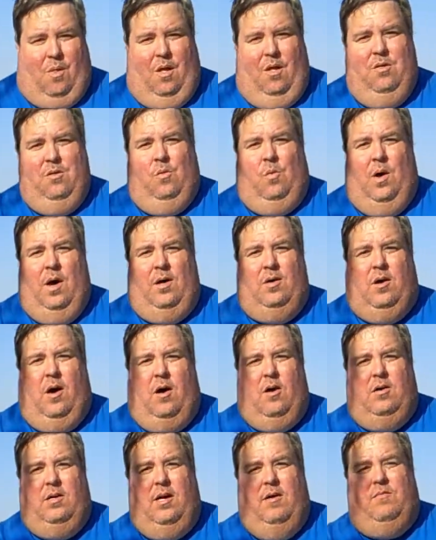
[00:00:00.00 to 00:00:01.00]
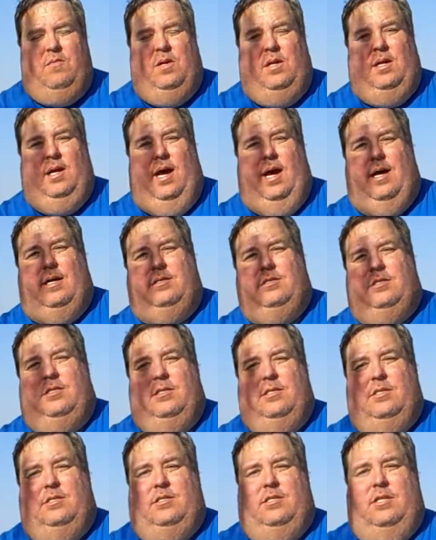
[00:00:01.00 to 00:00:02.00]
The wild hog definitely adds to
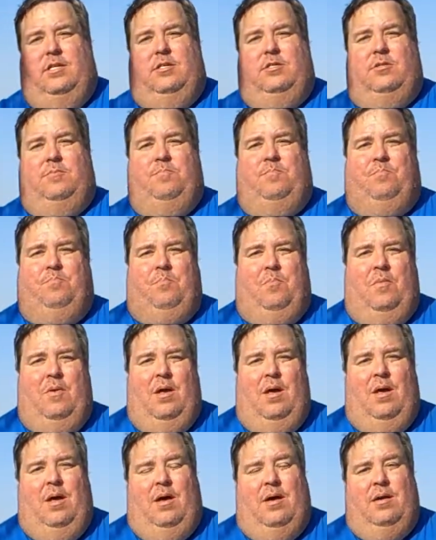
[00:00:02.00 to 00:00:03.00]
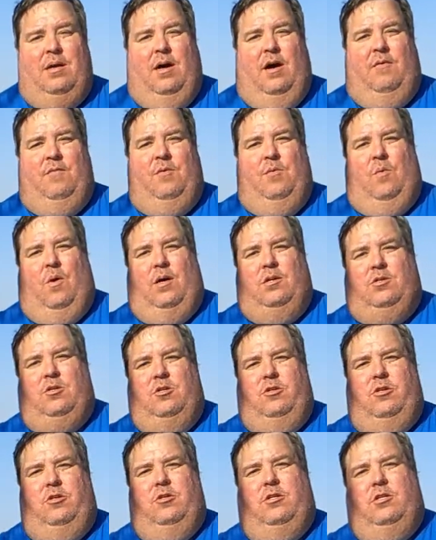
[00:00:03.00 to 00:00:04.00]
this dish. Now if you want to,
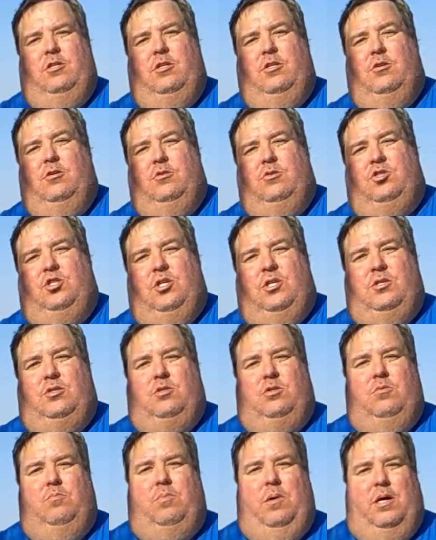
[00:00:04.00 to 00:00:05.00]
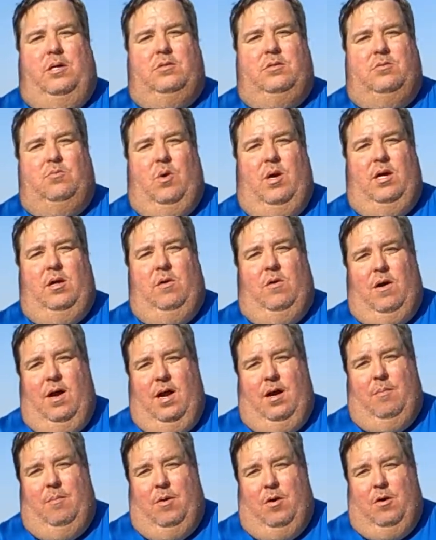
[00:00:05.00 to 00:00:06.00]
you can use just 2 pounds of regular
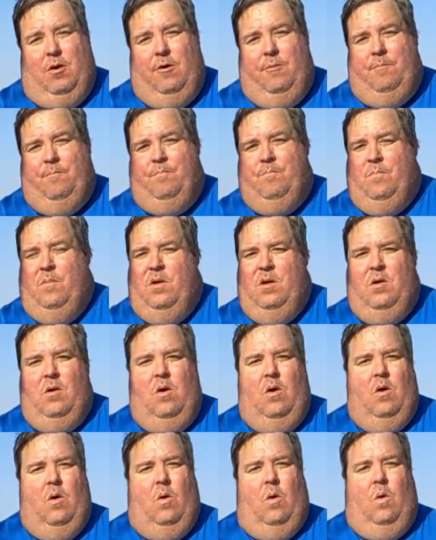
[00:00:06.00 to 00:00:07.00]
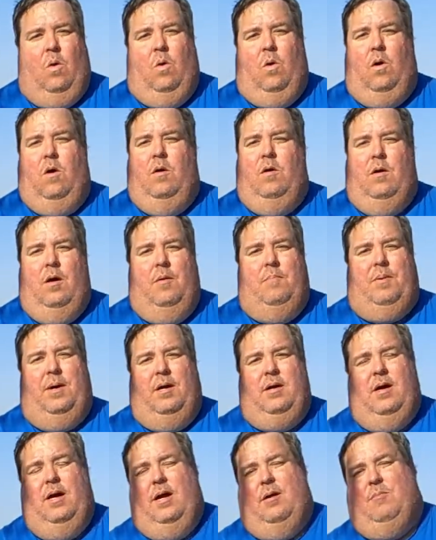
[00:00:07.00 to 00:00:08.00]
hamburger or a
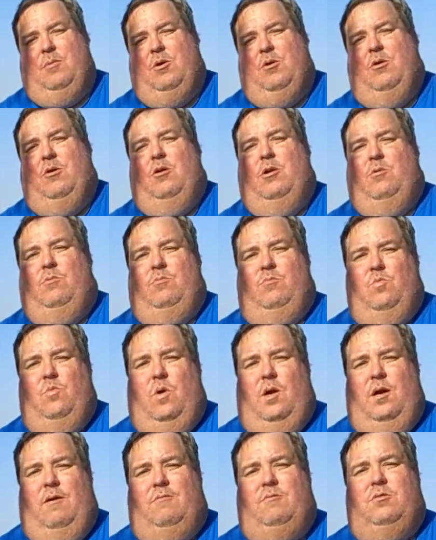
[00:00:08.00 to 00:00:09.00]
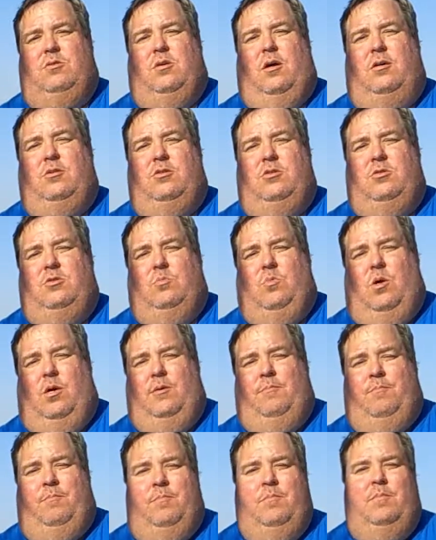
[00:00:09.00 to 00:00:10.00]
pound of hamburger and whatever sausage you want.